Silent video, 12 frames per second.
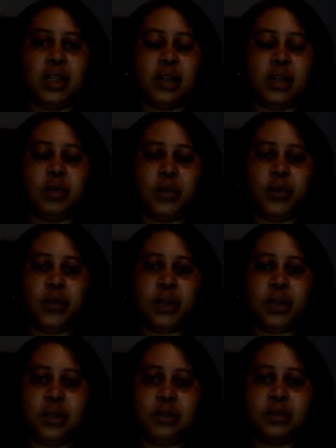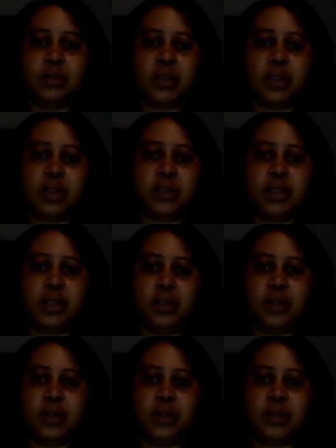my videos and I'll
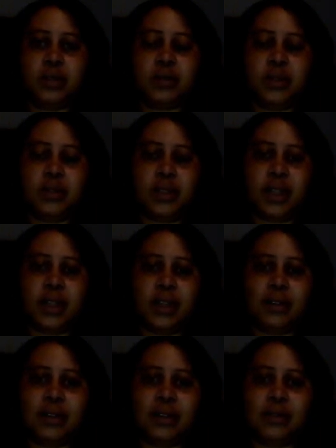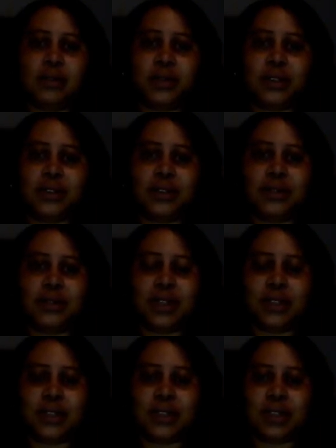keep you up to date um, until
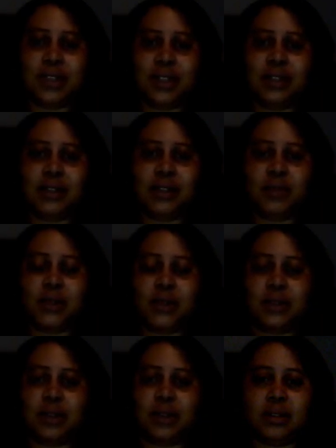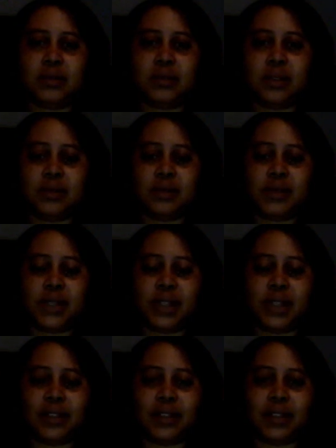next time give me a thumbs up and
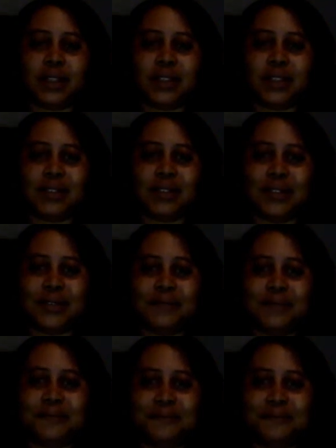like thank you